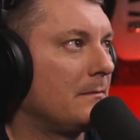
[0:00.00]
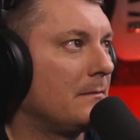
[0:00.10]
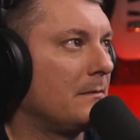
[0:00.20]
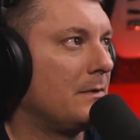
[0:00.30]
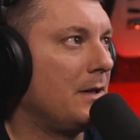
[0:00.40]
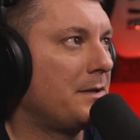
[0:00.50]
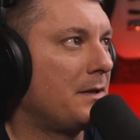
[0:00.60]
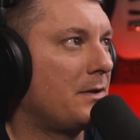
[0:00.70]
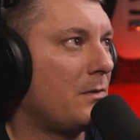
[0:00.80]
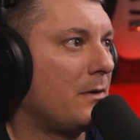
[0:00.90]
Just to
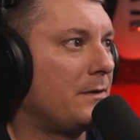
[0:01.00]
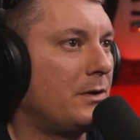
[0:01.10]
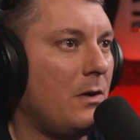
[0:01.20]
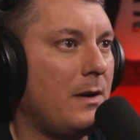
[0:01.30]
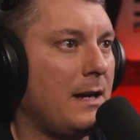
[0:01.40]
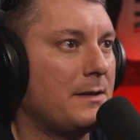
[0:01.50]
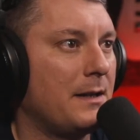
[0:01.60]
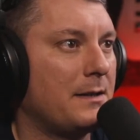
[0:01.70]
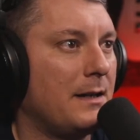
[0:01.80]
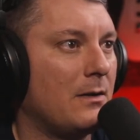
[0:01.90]
sort of showcase
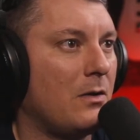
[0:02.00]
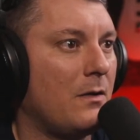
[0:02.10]
this here on the